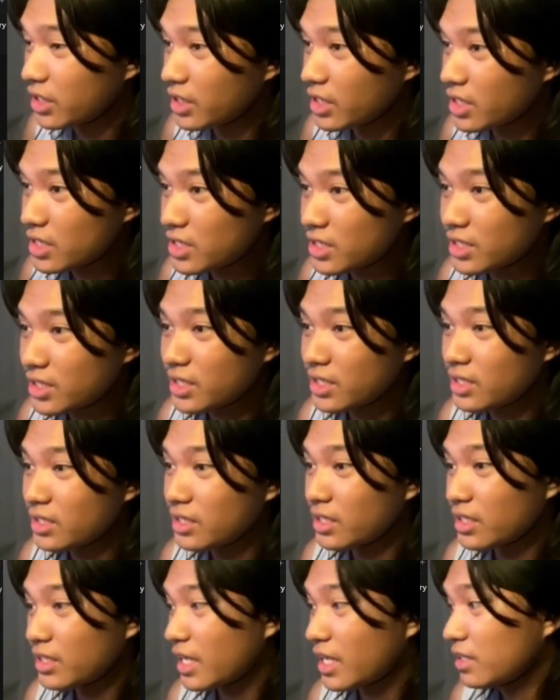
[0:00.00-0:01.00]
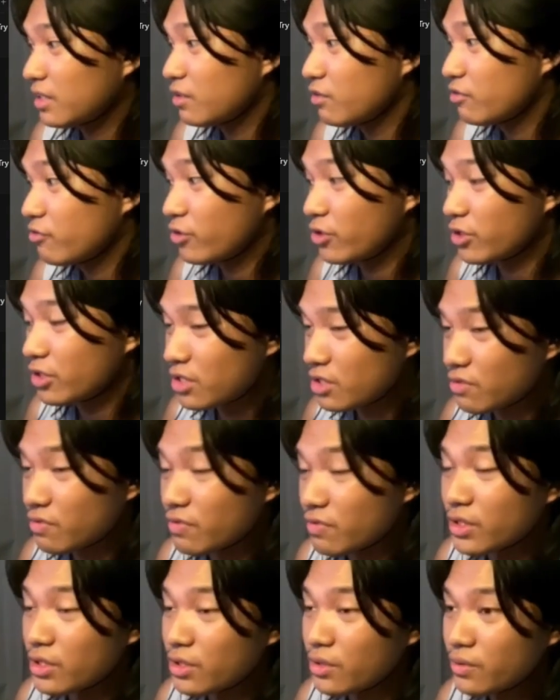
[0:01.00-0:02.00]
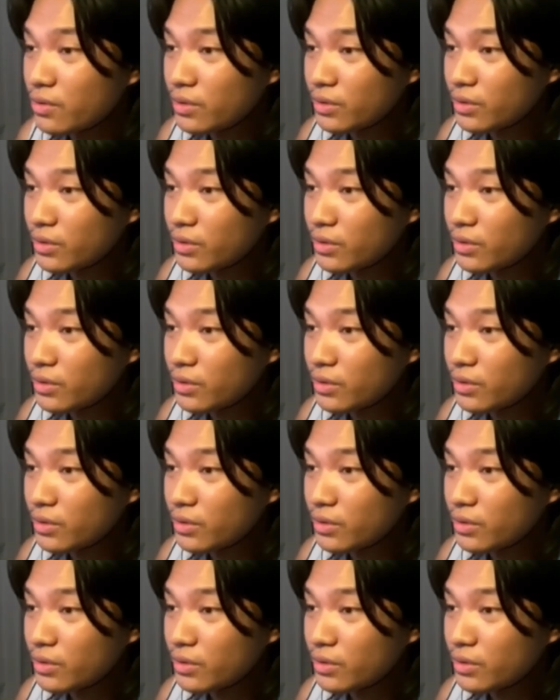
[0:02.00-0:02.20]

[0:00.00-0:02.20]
the title for this video.